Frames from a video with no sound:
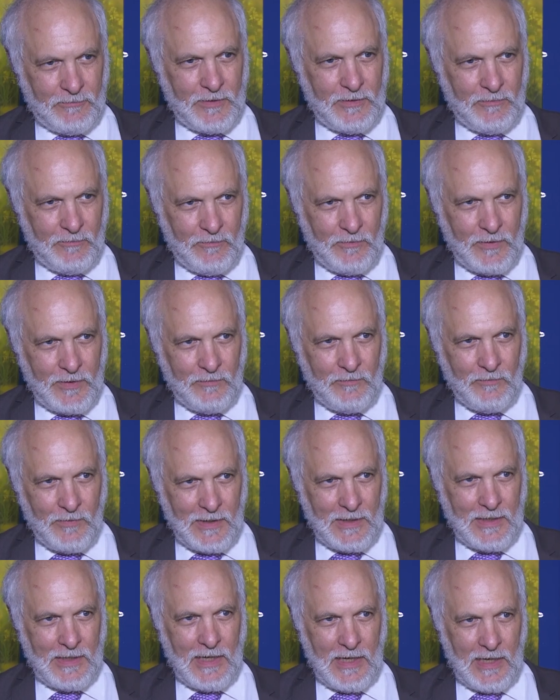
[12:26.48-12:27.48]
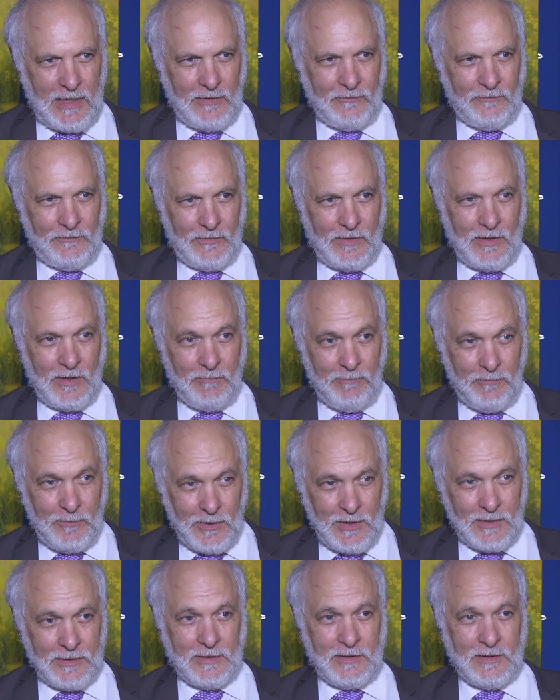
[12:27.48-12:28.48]
We really have a
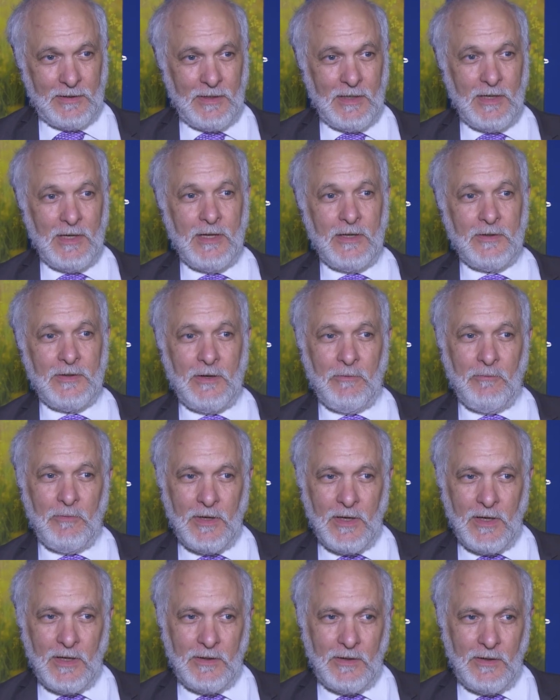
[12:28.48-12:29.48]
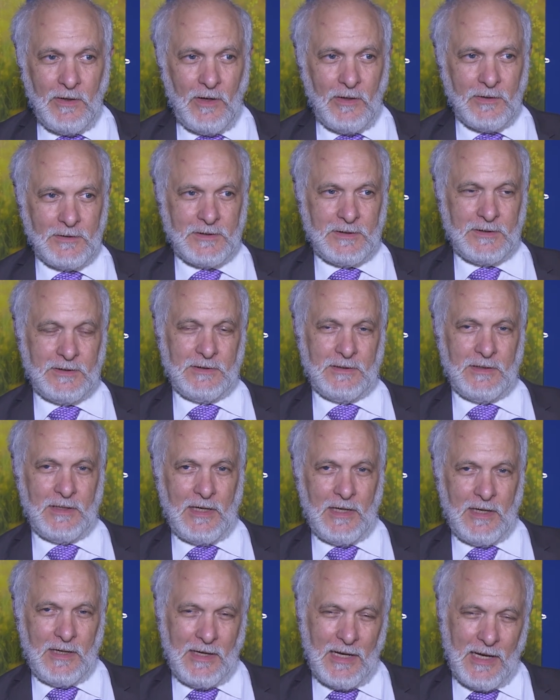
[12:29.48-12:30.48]
burden that we are not
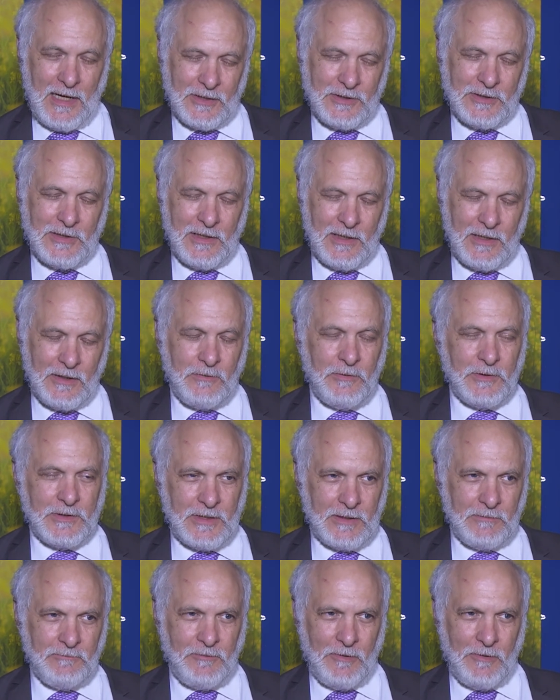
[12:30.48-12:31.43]
actually acquitting